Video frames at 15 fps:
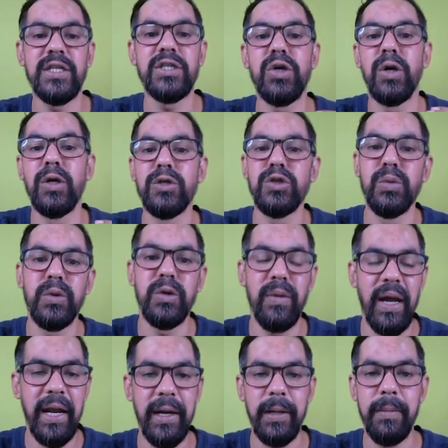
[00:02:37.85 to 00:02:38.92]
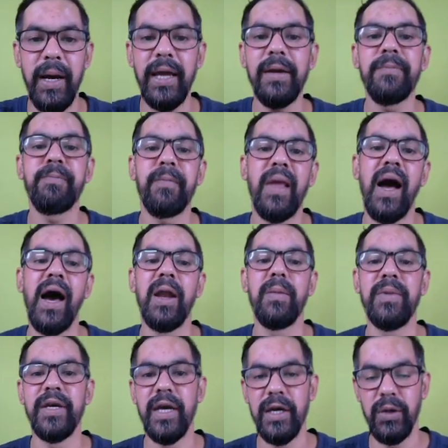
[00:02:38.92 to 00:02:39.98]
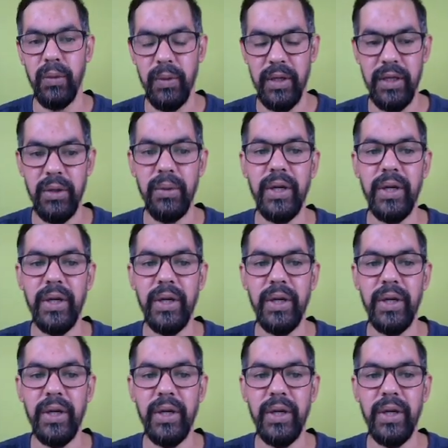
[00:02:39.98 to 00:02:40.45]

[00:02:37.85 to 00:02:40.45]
is also provided by RBI only.